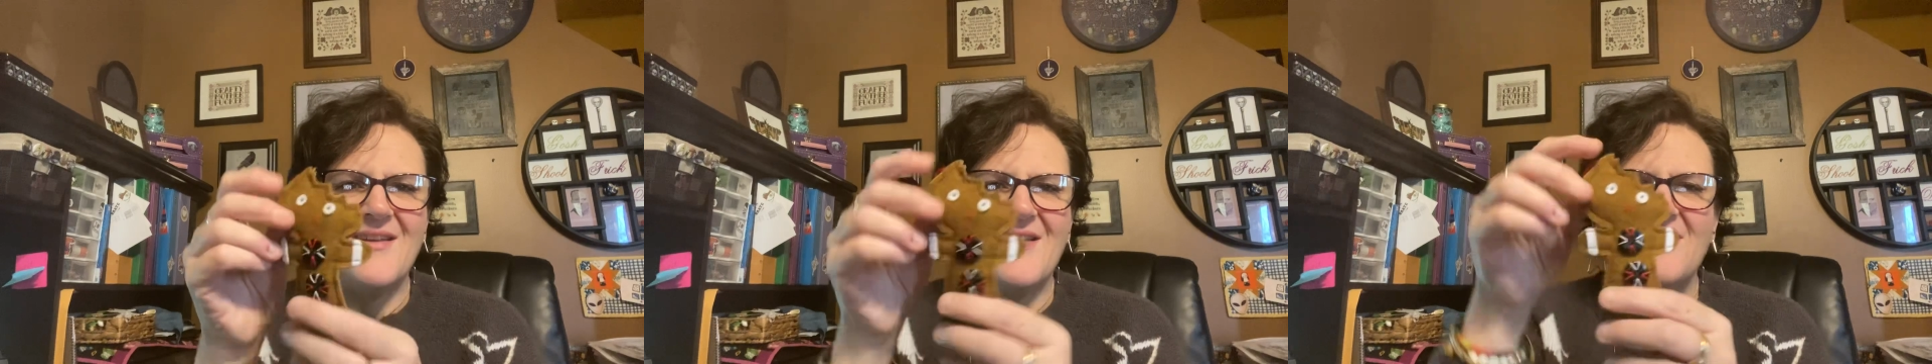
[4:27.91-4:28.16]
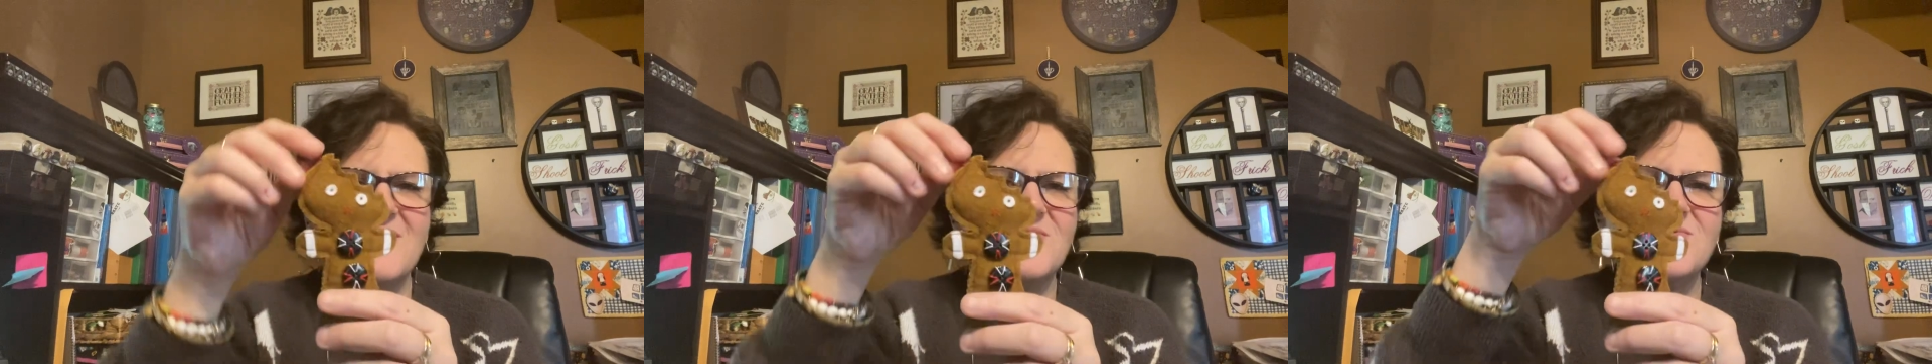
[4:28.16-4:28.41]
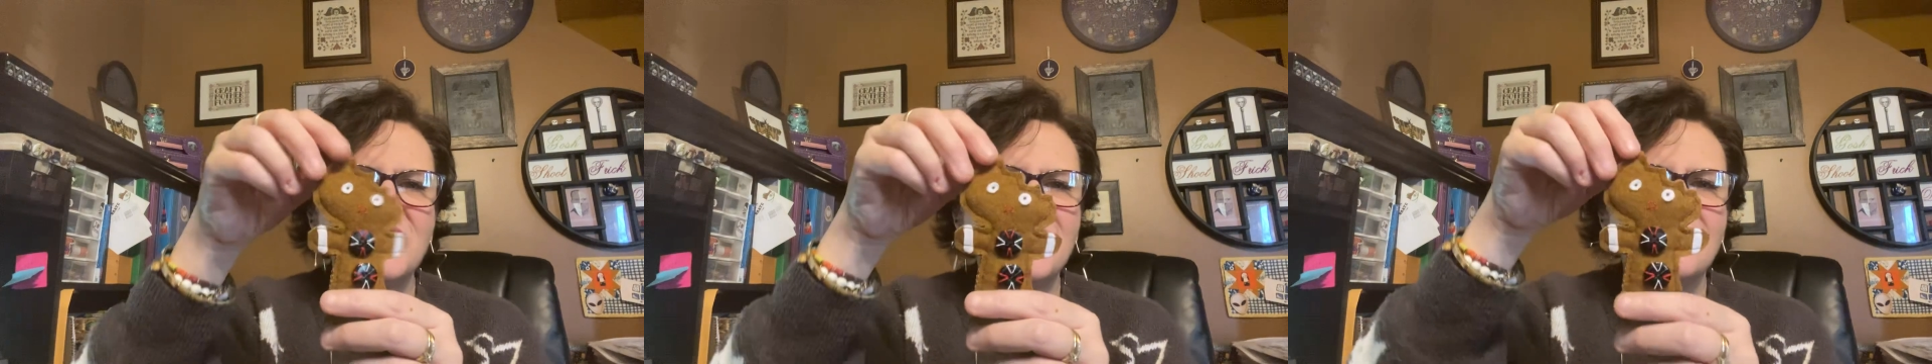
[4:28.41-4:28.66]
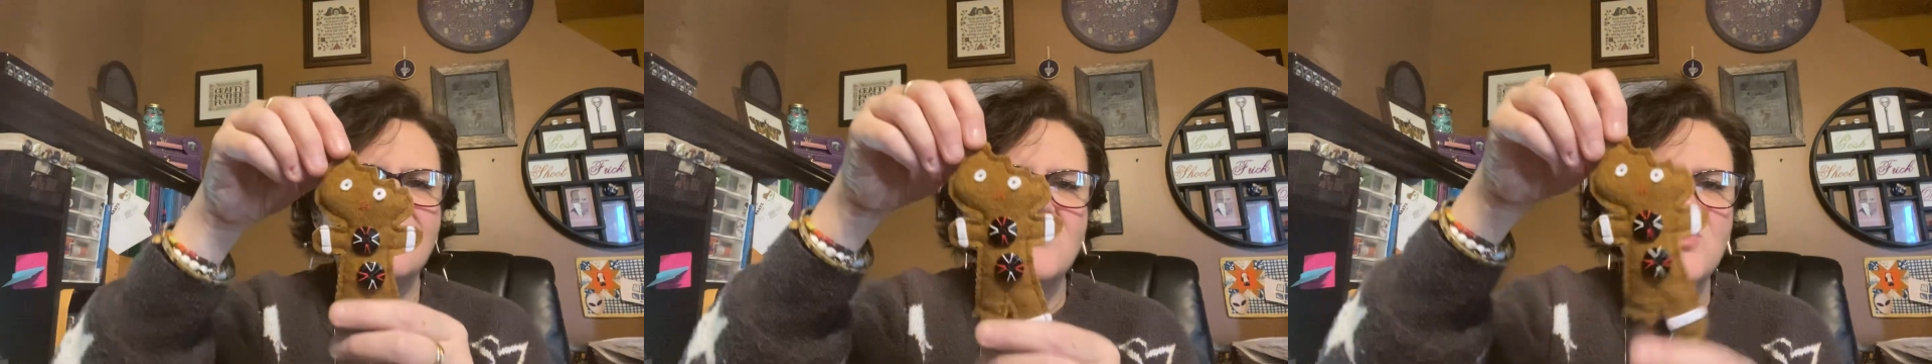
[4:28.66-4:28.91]
I don't know,
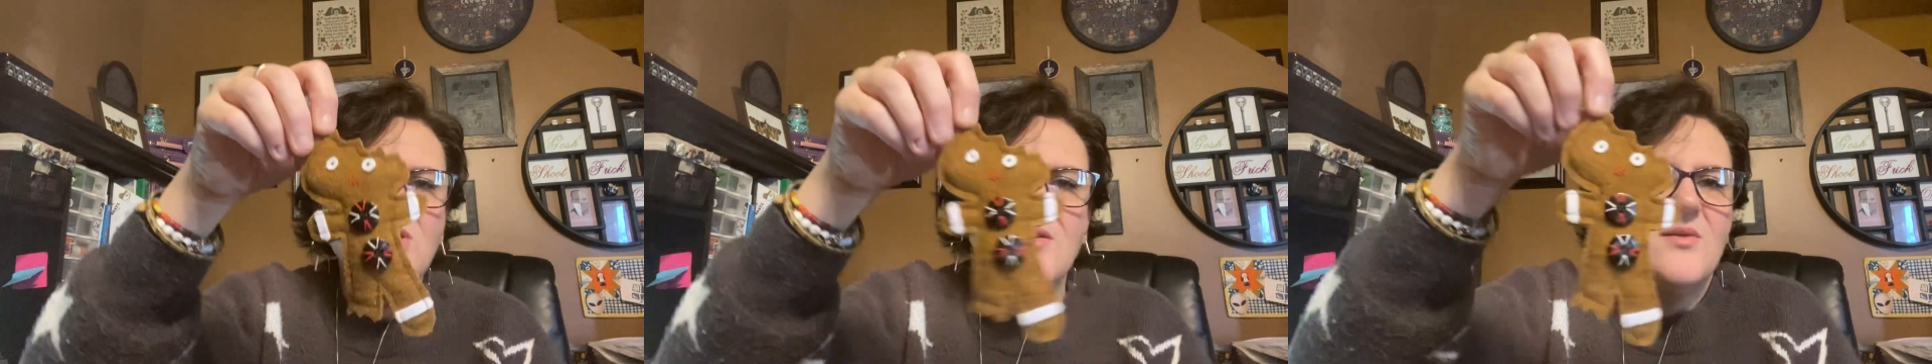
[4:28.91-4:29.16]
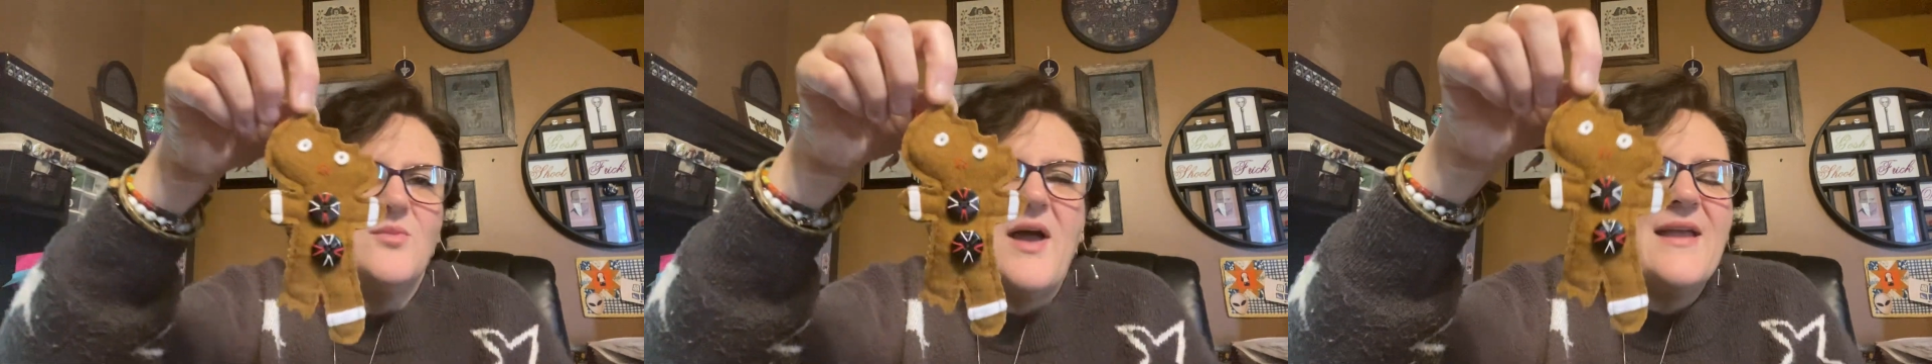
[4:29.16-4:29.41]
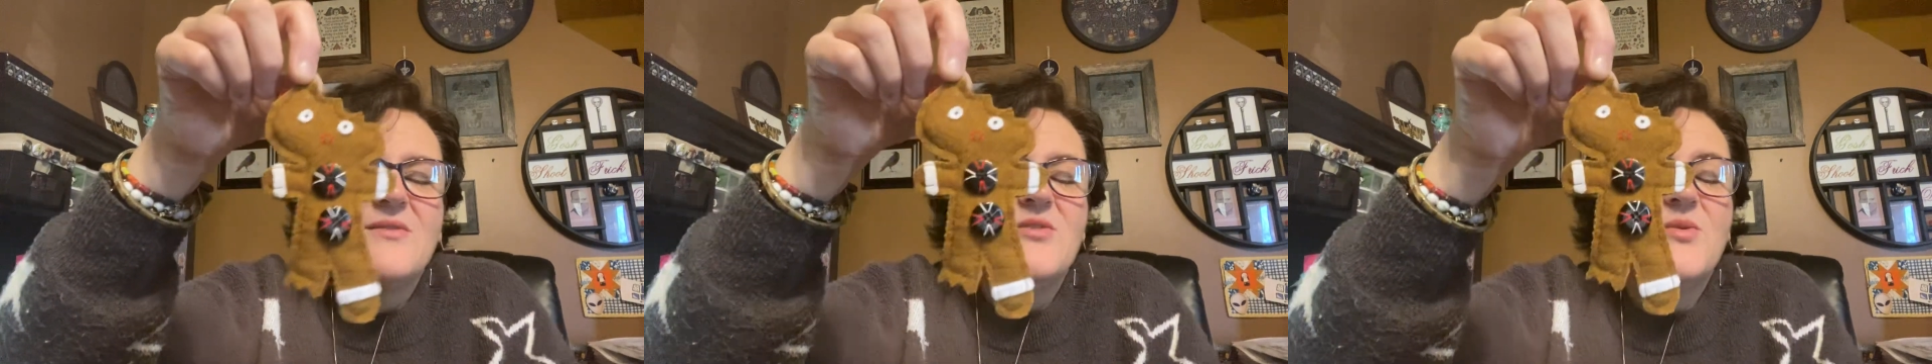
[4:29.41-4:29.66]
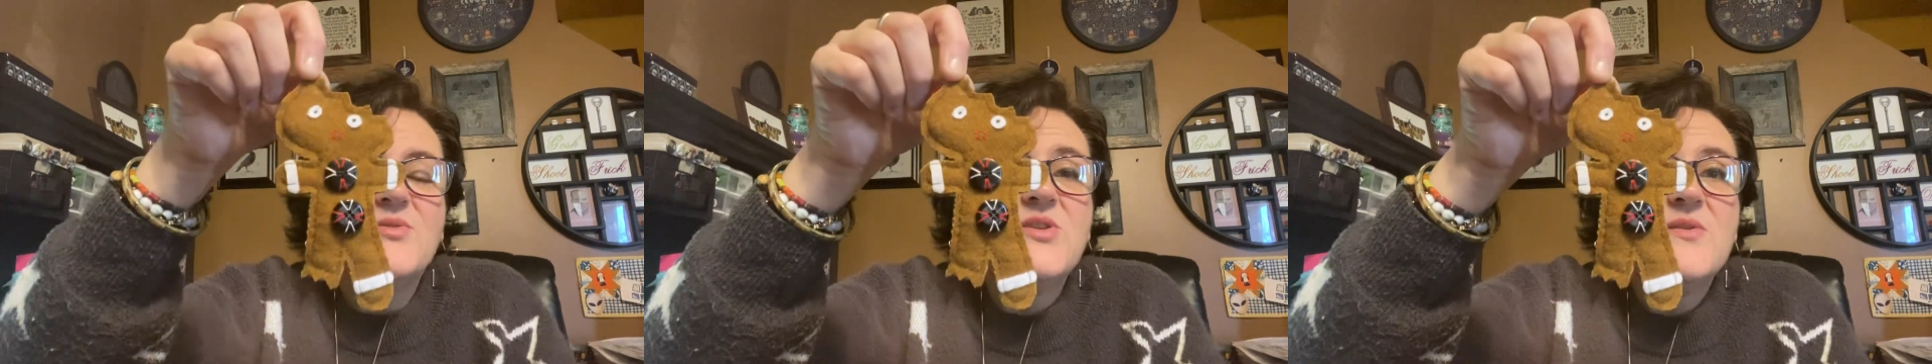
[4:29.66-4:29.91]
I don't know
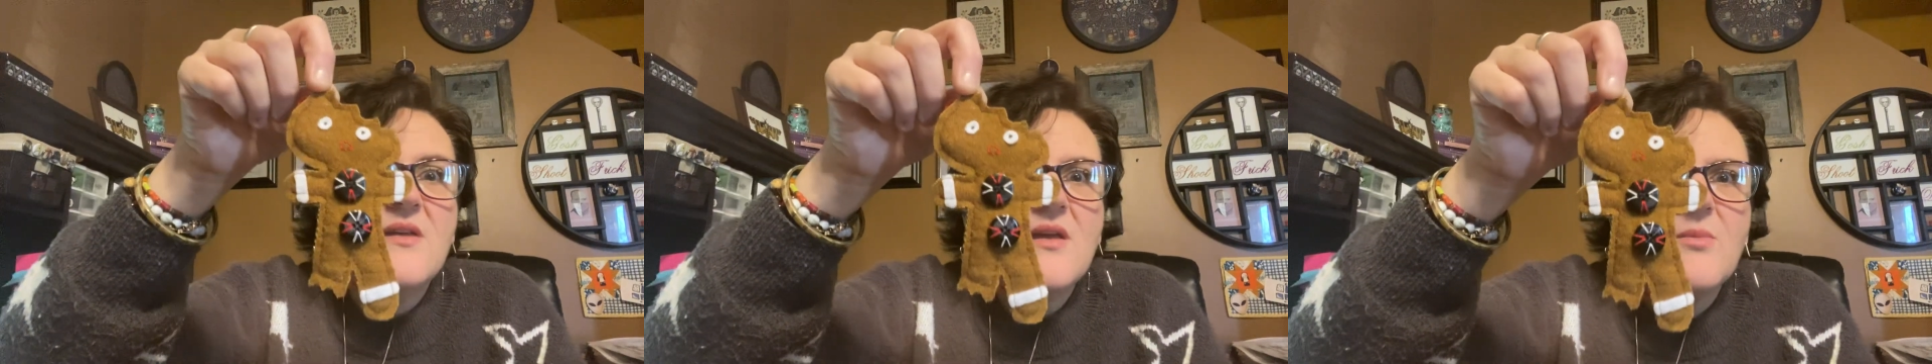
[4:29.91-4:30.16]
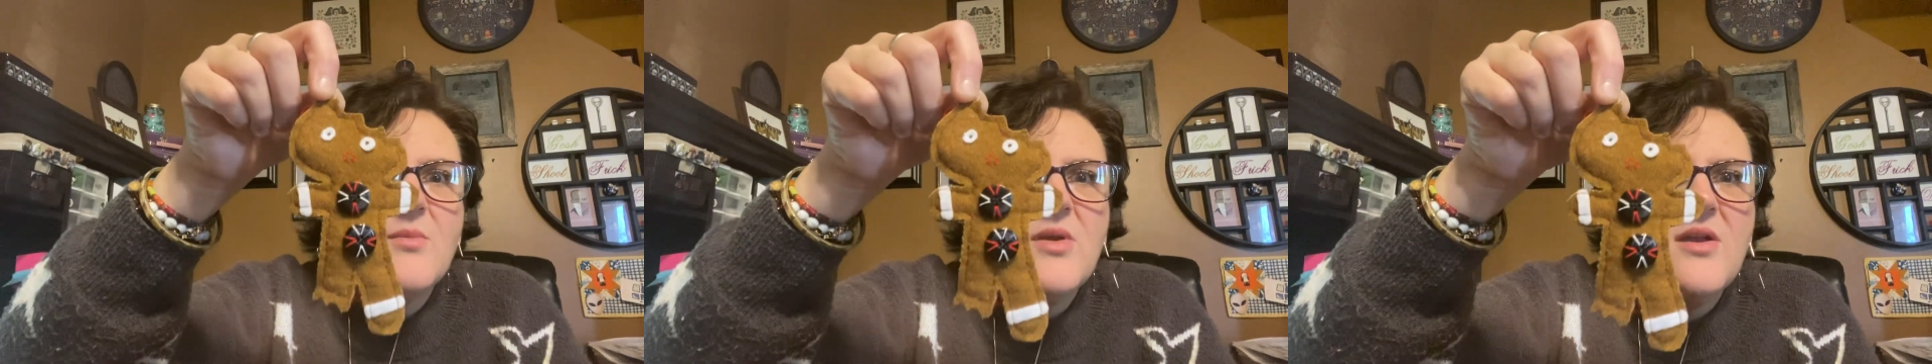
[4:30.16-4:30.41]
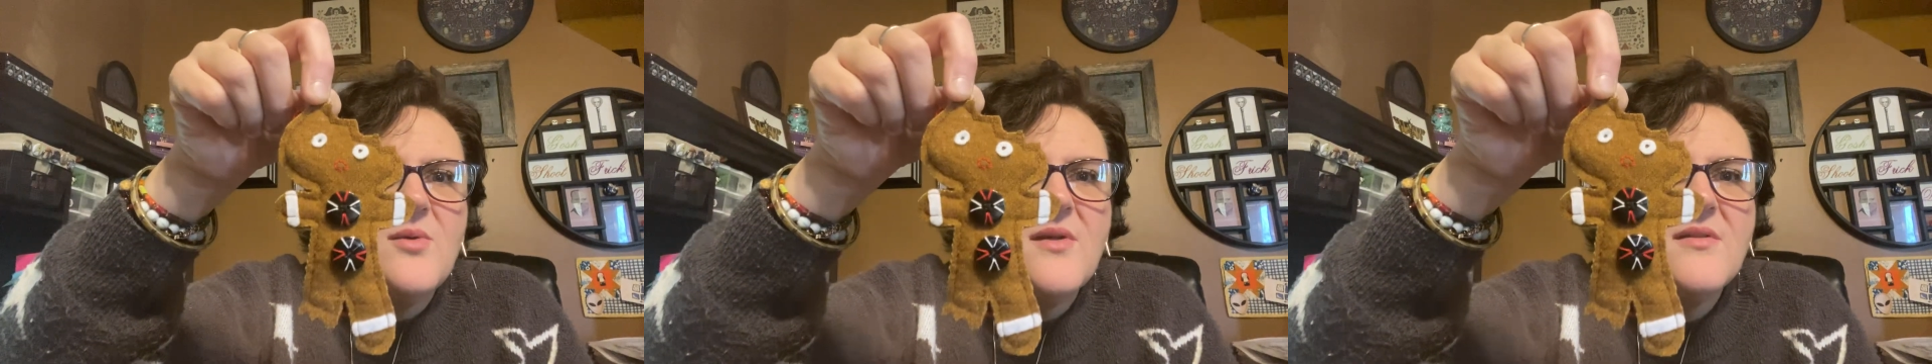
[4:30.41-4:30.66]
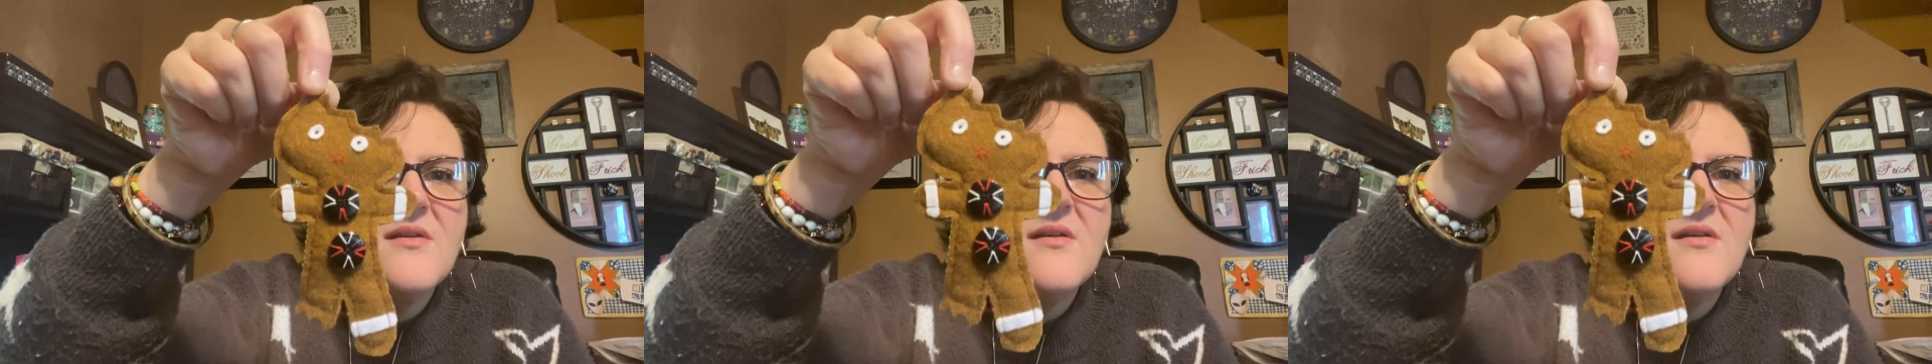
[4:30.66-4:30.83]
what she's thinking, but anyways,